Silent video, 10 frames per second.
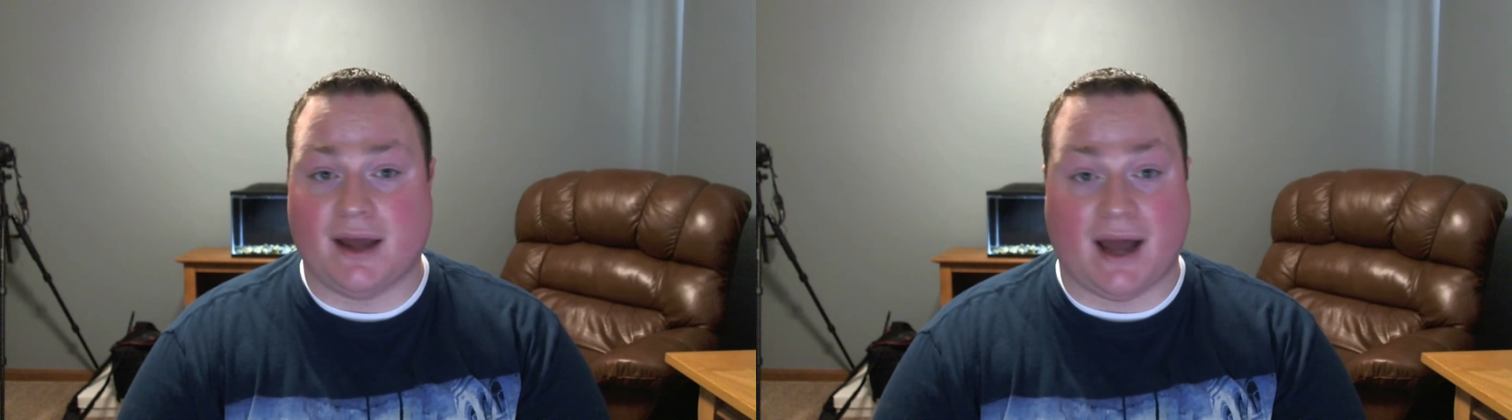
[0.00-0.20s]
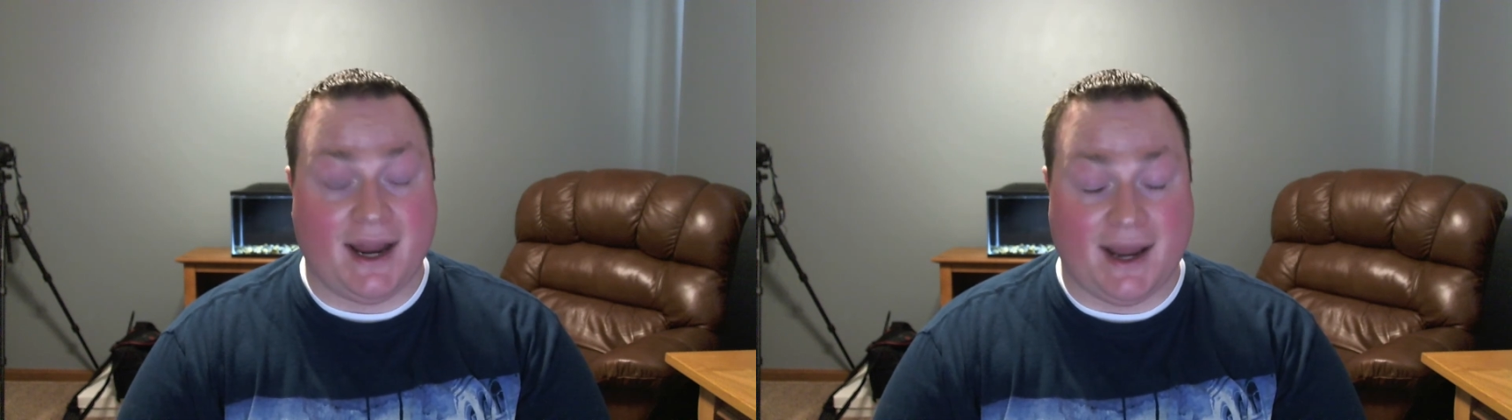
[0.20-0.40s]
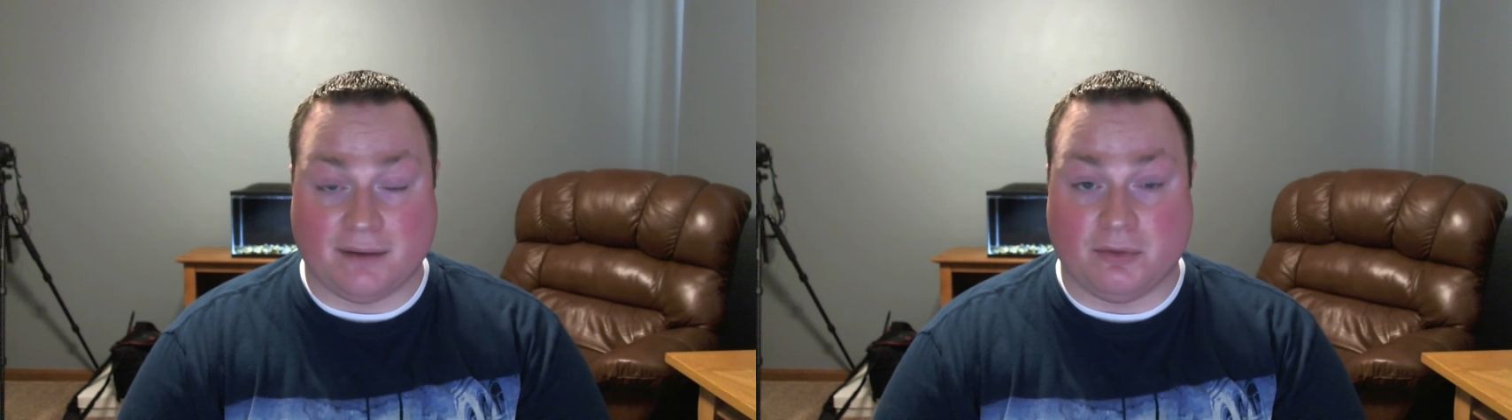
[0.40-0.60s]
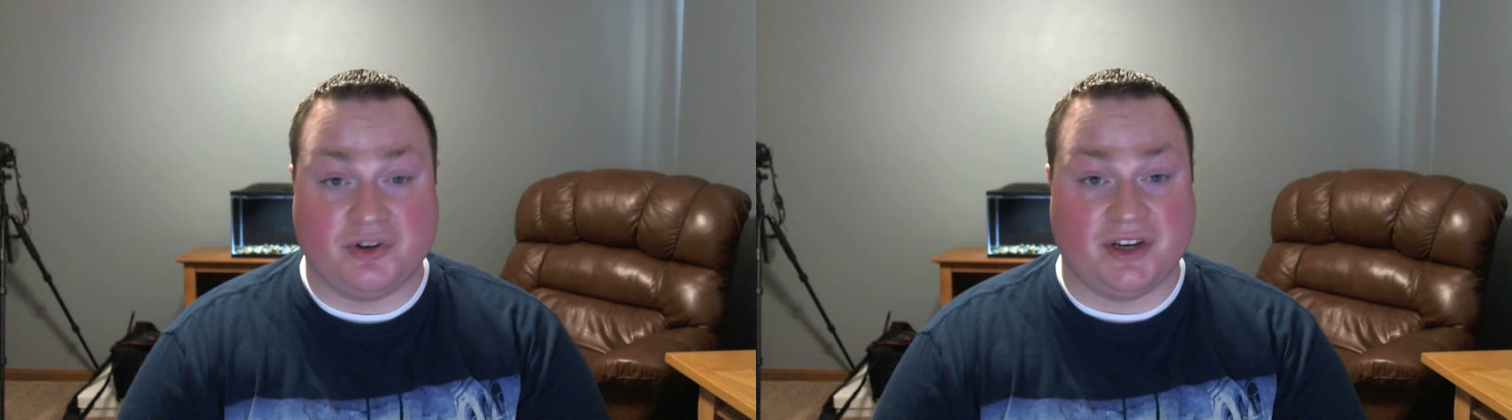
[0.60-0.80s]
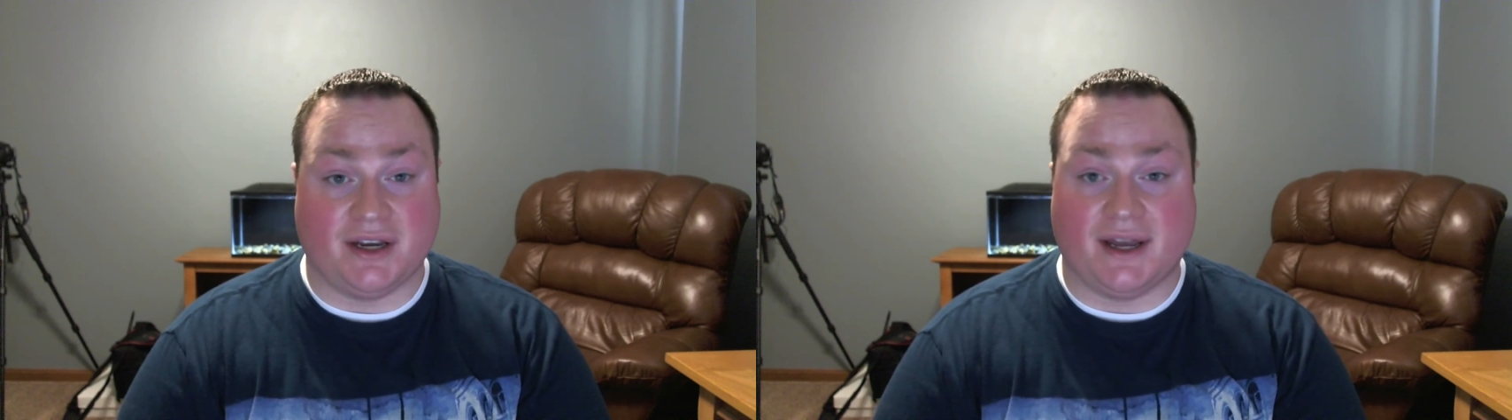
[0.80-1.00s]
I had
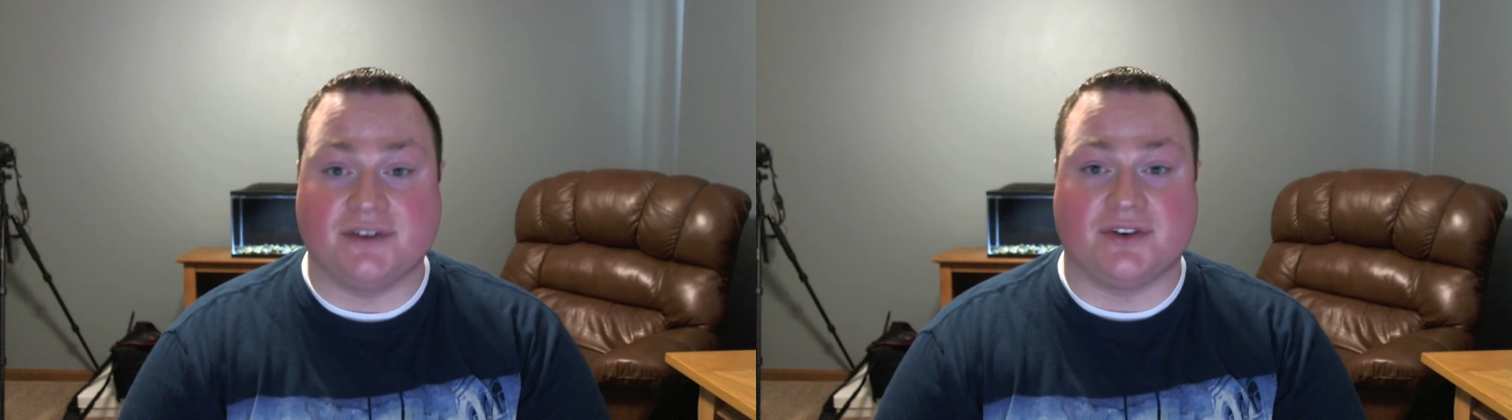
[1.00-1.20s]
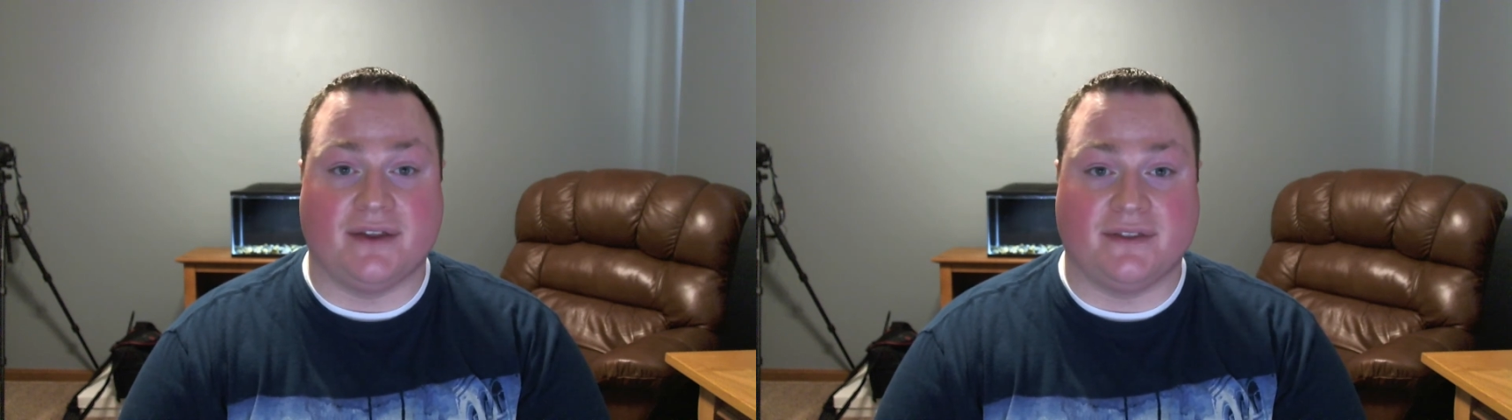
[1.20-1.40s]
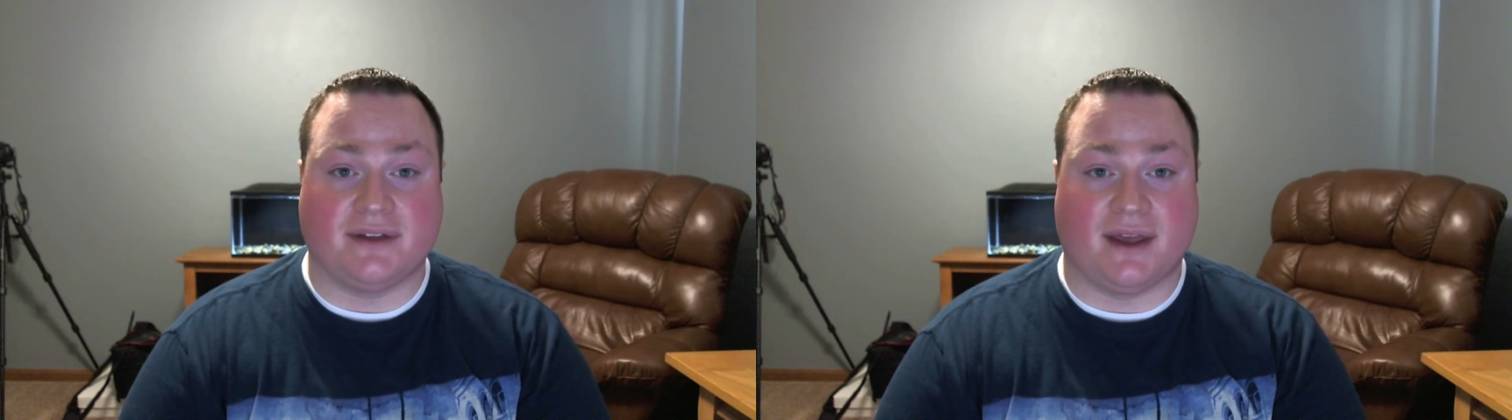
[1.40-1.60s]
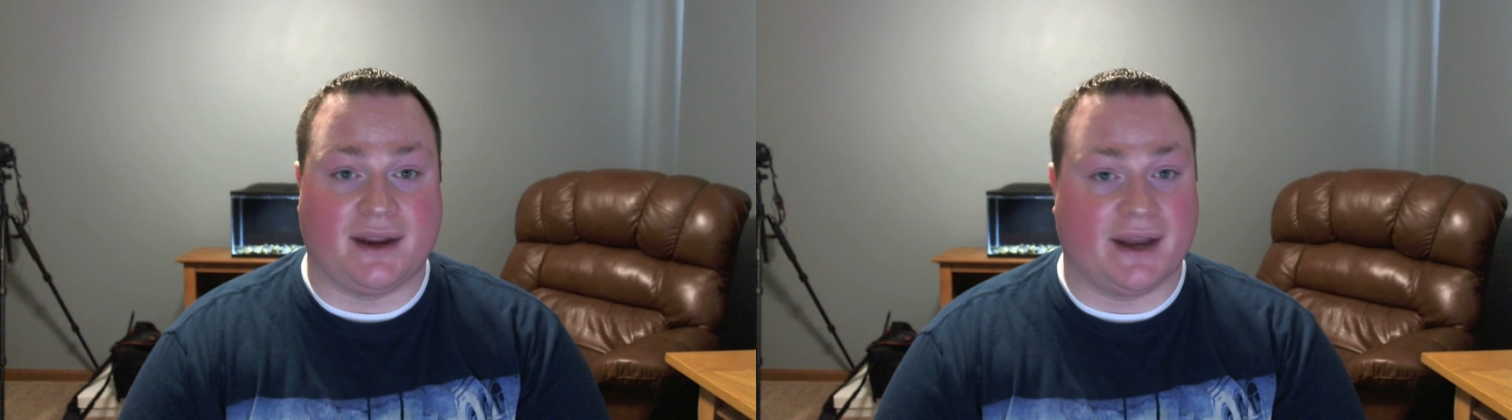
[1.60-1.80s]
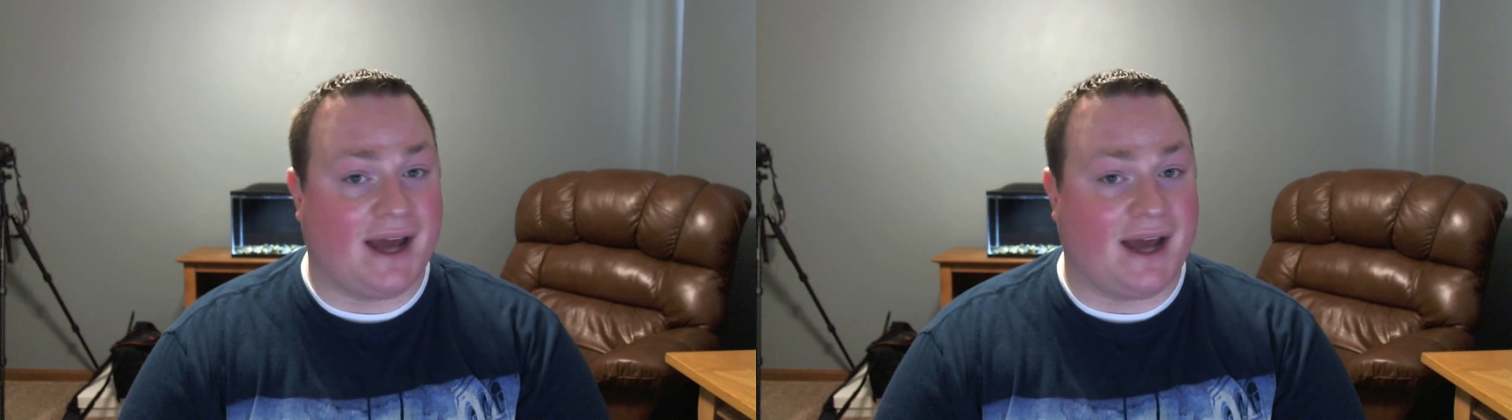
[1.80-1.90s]
ammonia and nitrite in the tank,